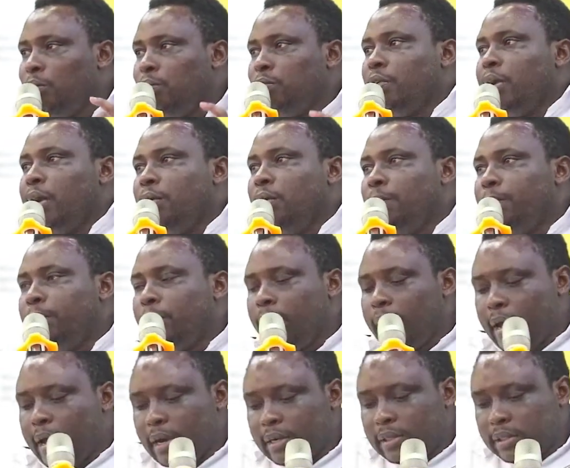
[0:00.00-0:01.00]
value
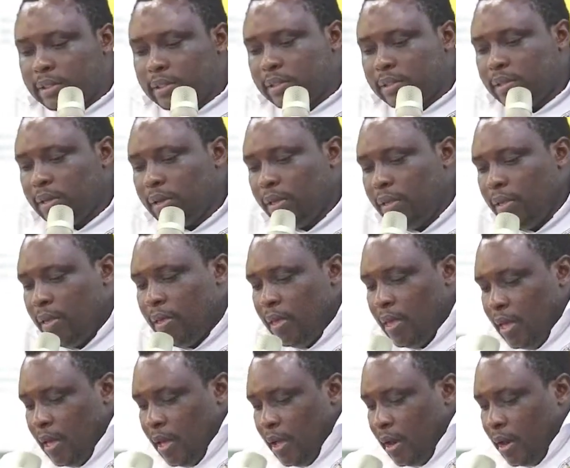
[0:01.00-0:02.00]
products.
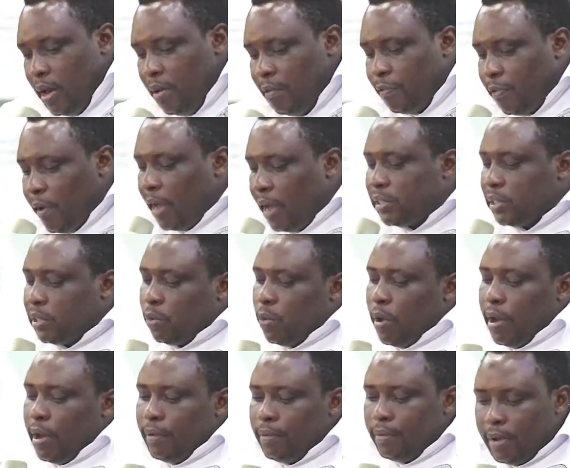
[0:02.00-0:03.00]
The first
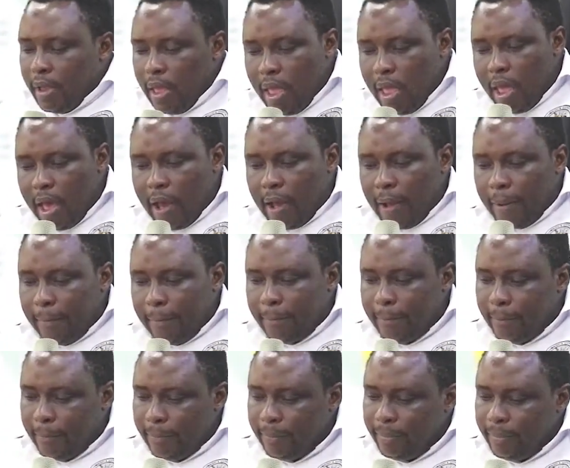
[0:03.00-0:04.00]
one here
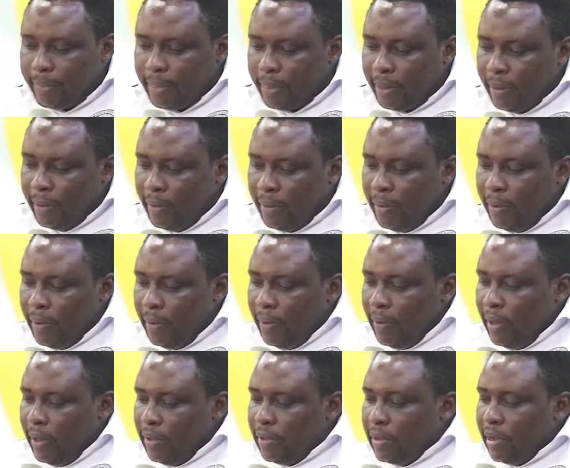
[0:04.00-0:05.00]

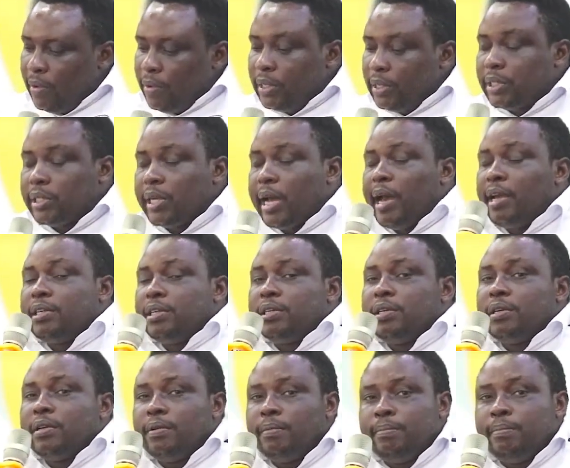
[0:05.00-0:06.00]
is a
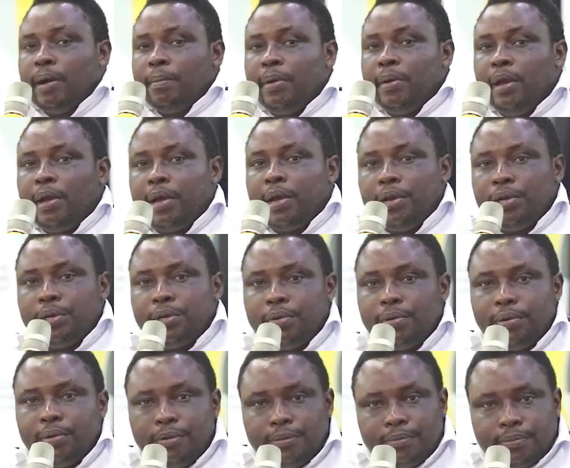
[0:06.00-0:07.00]
research
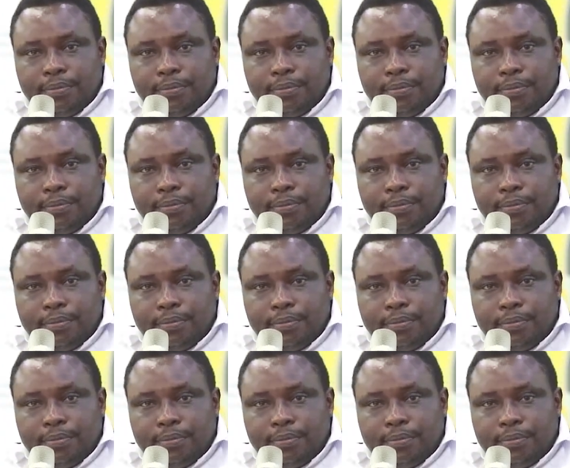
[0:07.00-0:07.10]
publication.